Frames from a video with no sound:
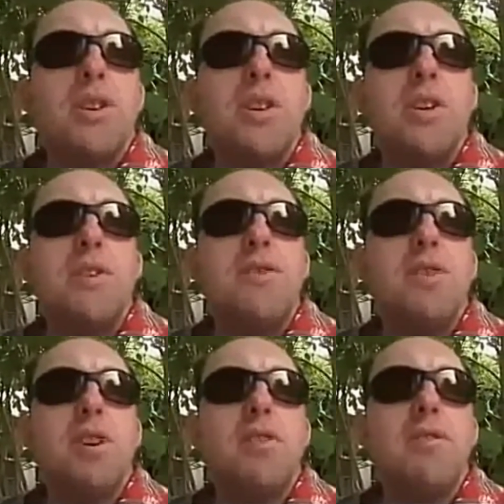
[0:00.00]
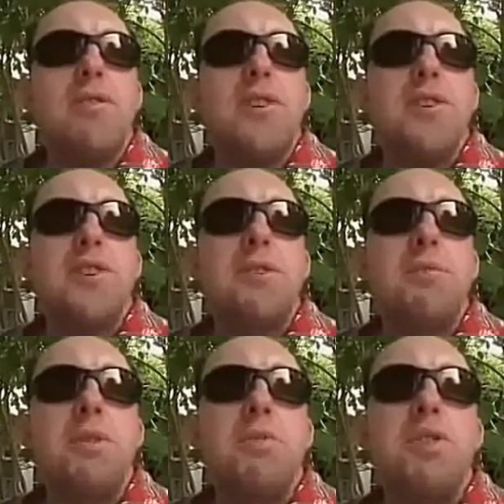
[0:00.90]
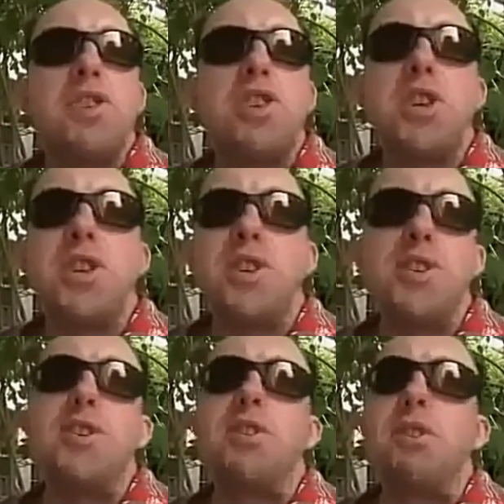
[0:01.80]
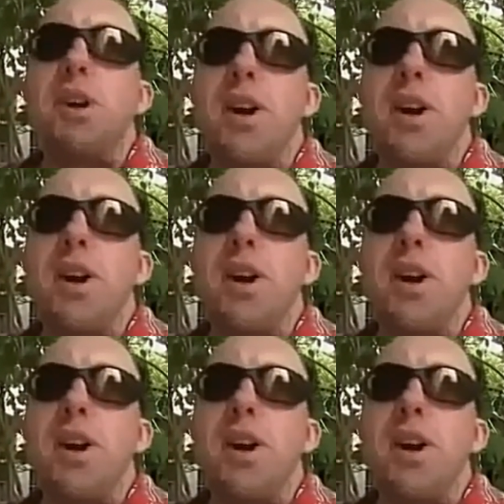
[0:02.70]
See, if you're confusing me with Jesus the